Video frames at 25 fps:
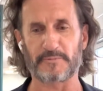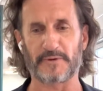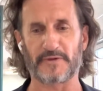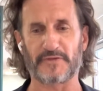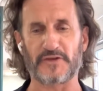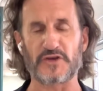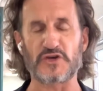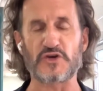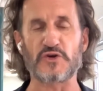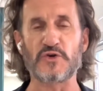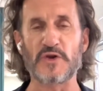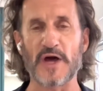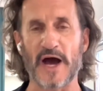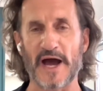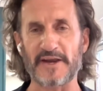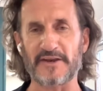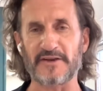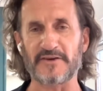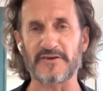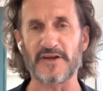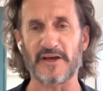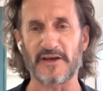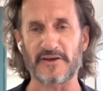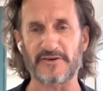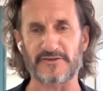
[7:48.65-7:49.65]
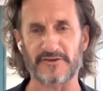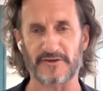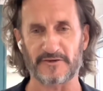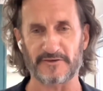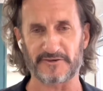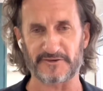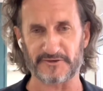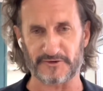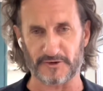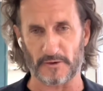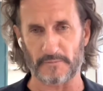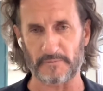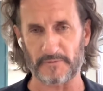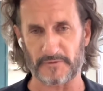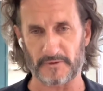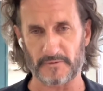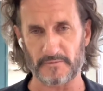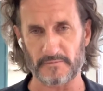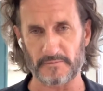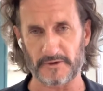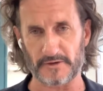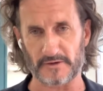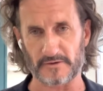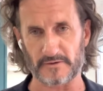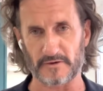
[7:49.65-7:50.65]
but the United Nations stopped
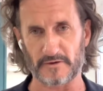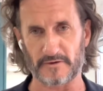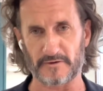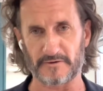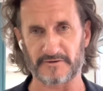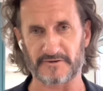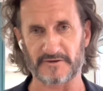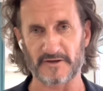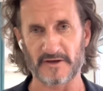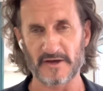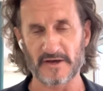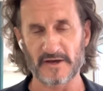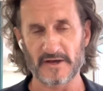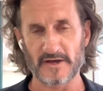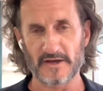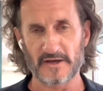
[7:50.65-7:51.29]
them because